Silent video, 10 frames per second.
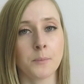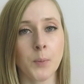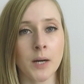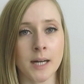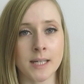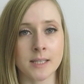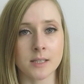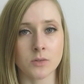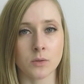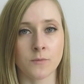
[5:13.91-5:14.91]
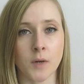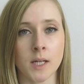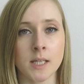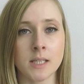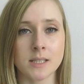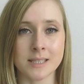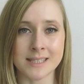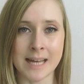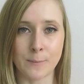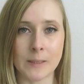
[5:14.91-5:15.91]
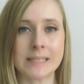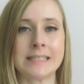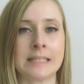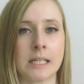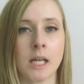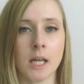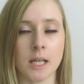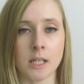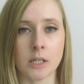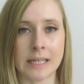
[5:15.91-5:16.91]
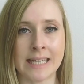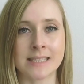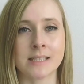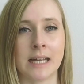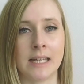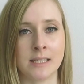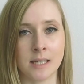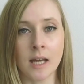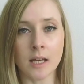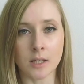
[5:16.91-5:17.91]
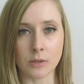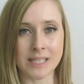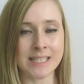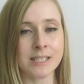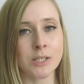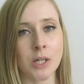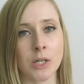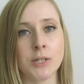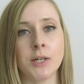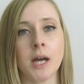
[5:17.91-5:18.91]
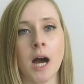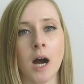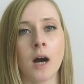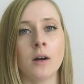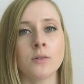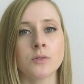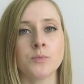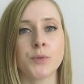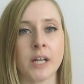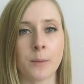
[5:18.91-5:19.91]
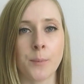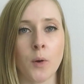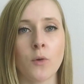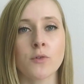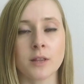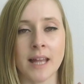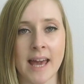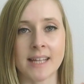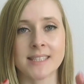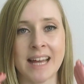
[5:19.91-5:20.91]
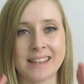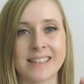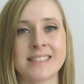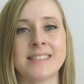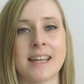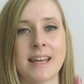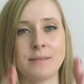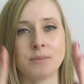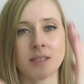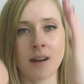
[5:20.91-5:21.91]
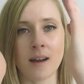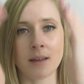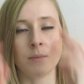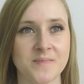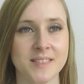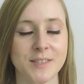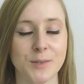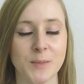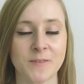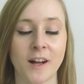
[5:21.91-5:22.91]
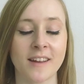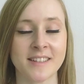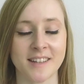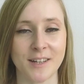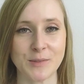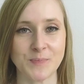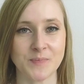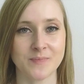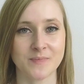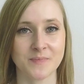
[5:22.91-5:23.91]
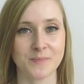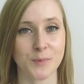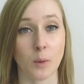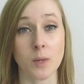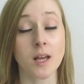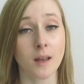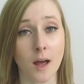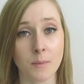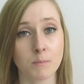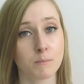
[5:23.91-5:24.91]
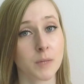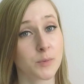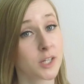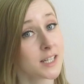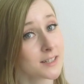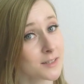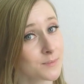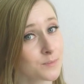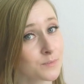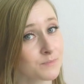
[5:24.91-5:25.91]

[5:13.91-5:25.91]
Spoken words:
But to find the stability in your headstand, you need to learn how to bring both legs at the same time. You'll be falling down, probably a lot, maybe a little.